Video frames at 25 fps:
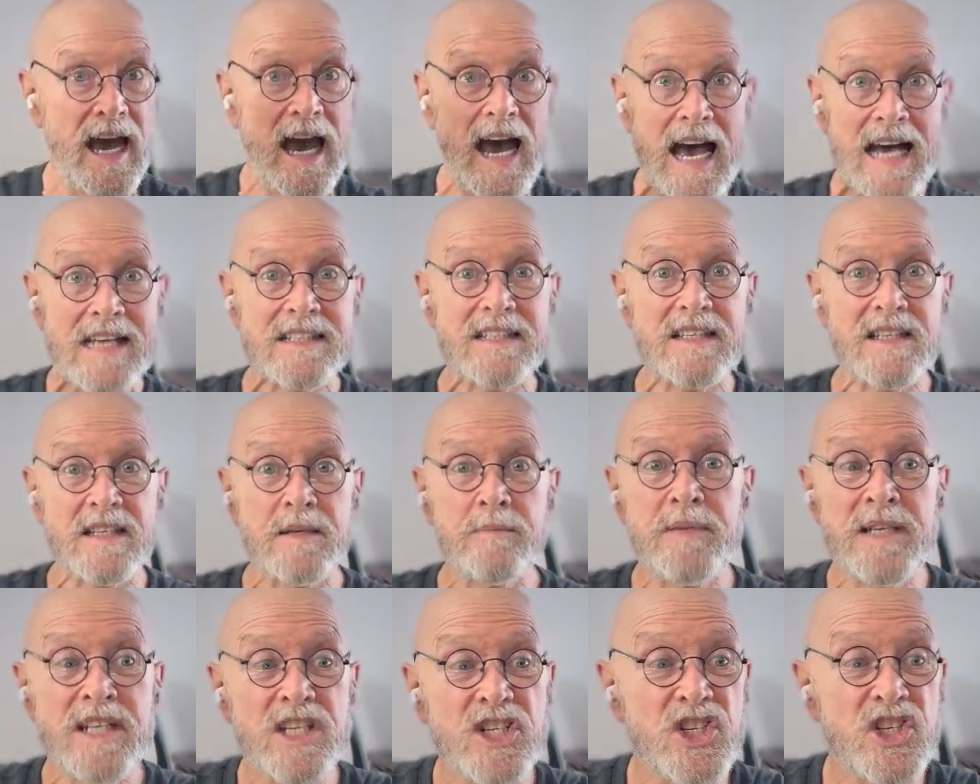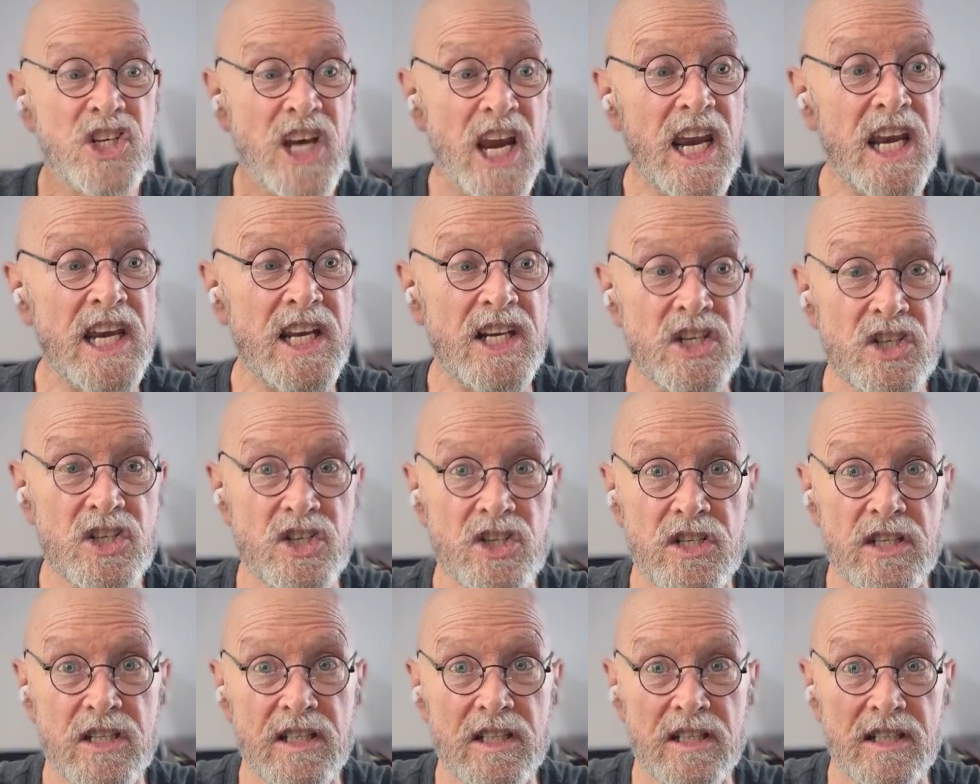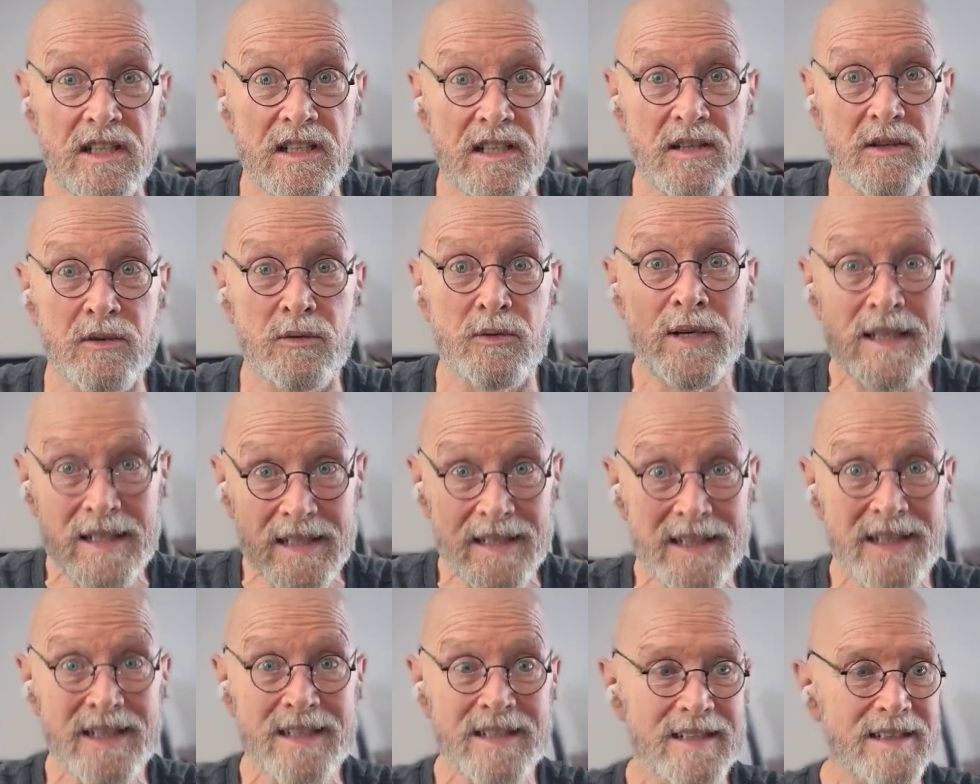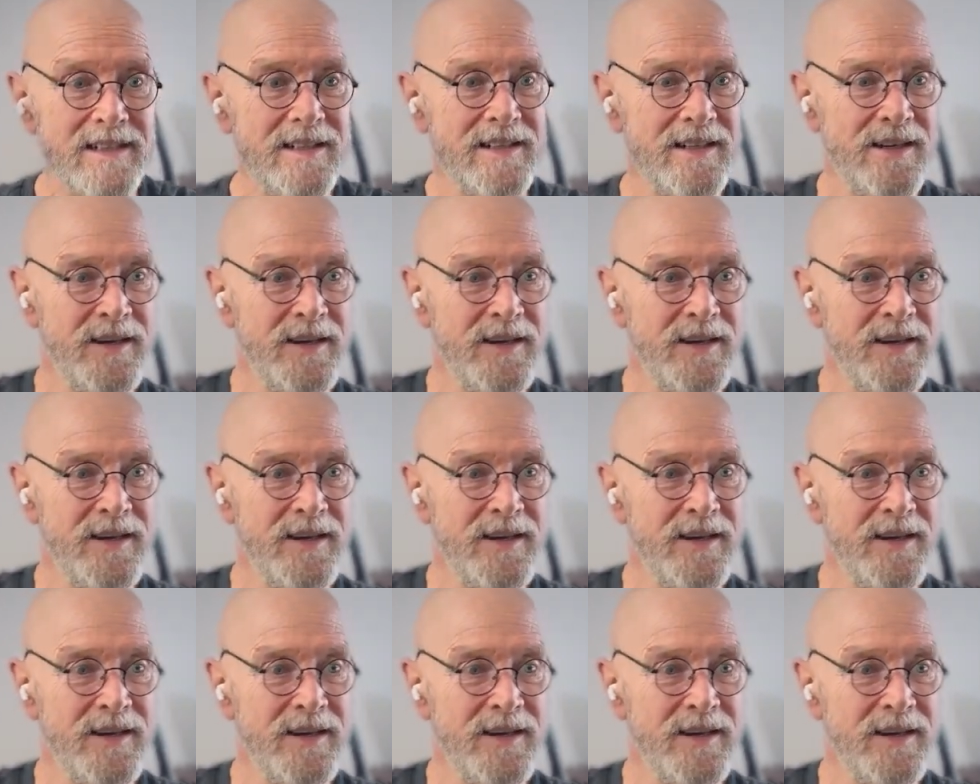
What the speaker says: has to be changed. Really?